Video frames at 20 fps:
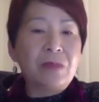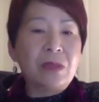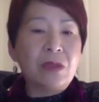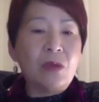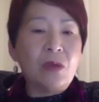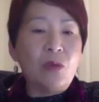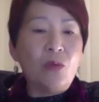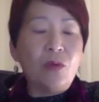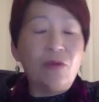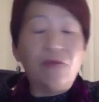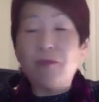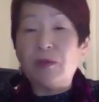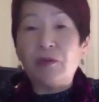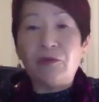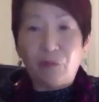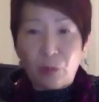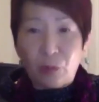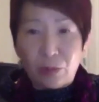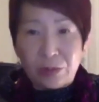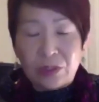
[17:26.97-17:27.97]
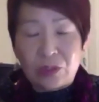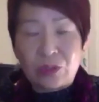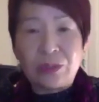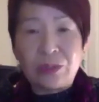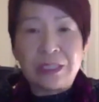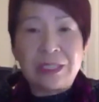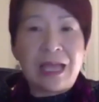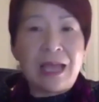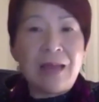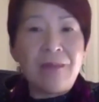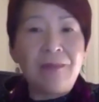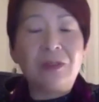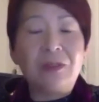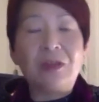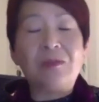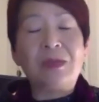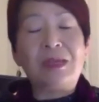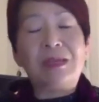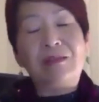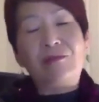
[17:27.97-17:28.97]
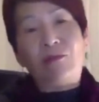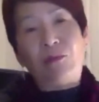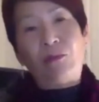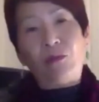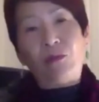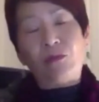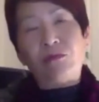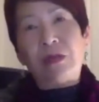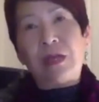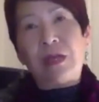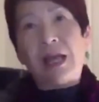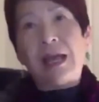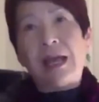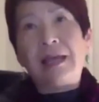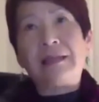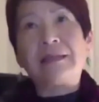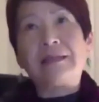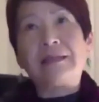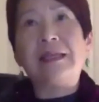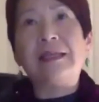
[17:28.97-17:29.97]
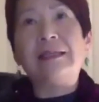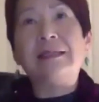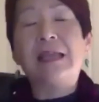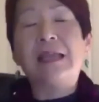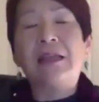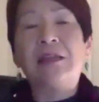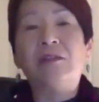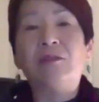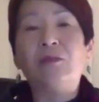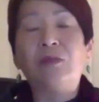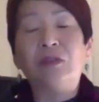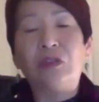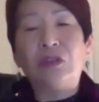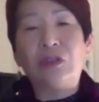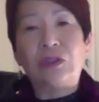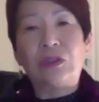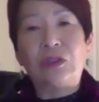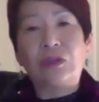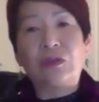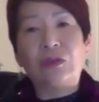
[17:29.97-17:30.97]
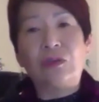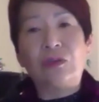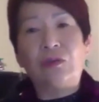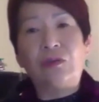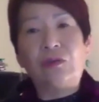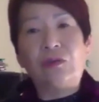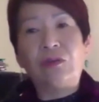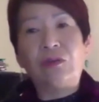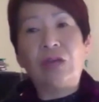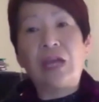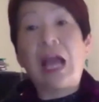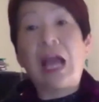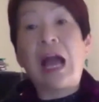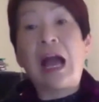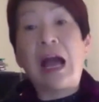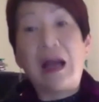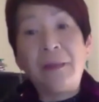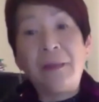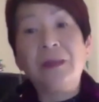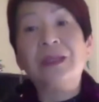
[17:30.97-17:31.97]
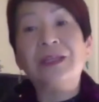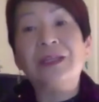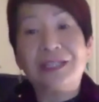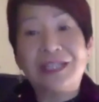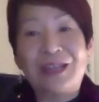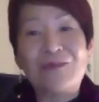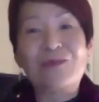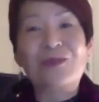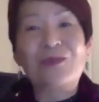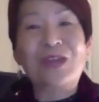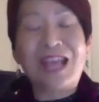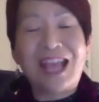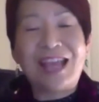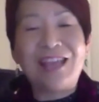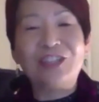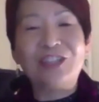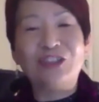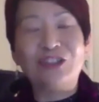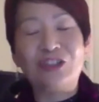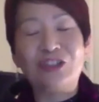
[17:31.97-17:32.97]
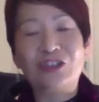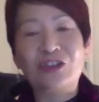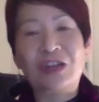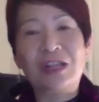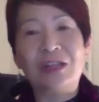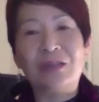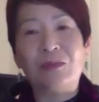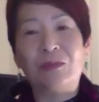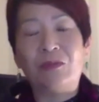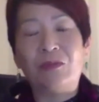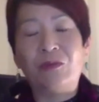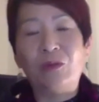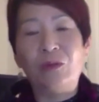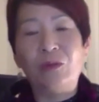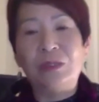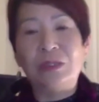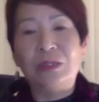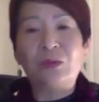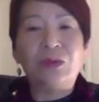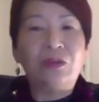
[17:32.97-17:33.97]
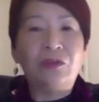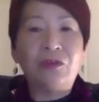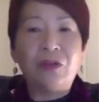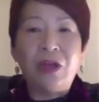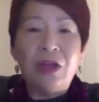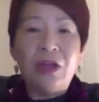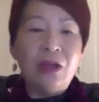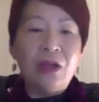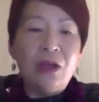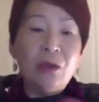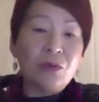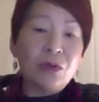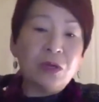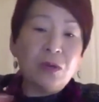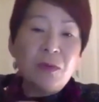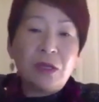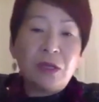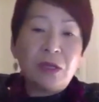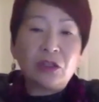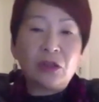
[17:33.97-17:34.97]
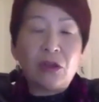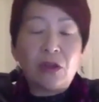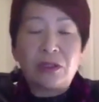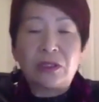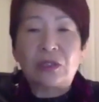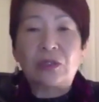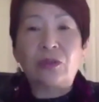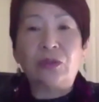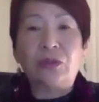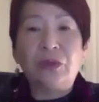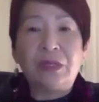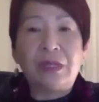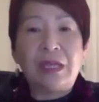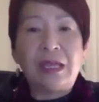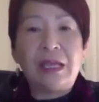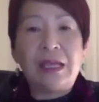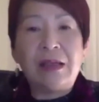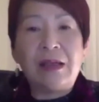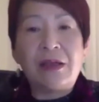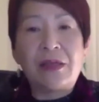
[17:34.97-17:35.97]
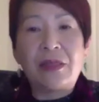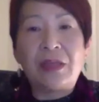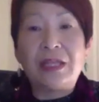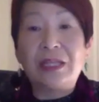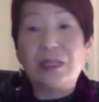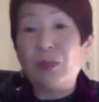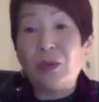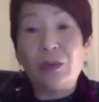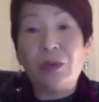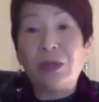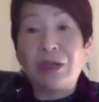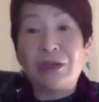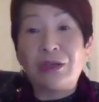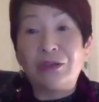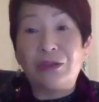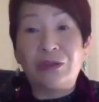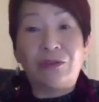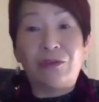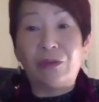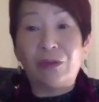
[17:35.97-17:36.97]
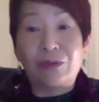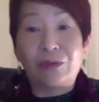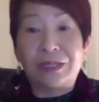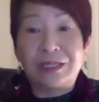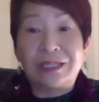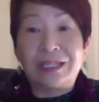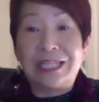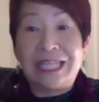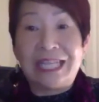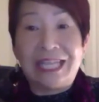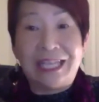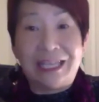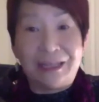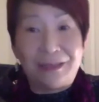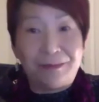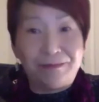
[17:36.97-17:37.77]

We've been forced to adapt. I mean, as the executive producer of CARP, Contemporary Asian Australian Performance, we've pretty much lost all the things we were going to do for the rest of the year.